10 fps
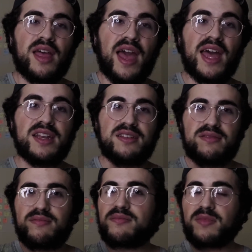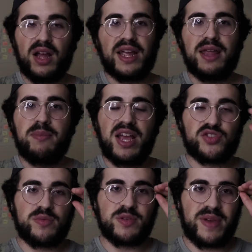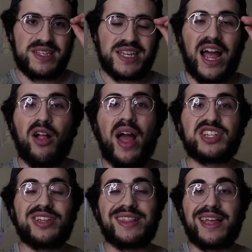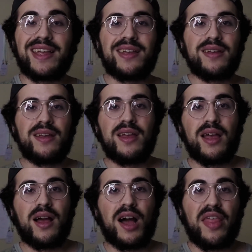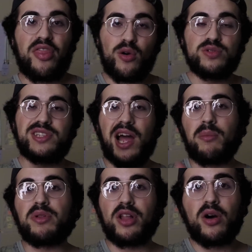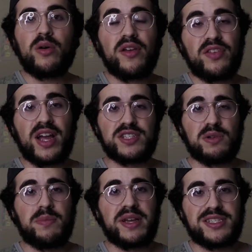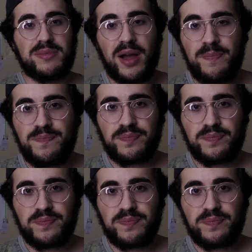And again, MassDrop's amazing. I'll actually link those down below if you guys wanna pick some up,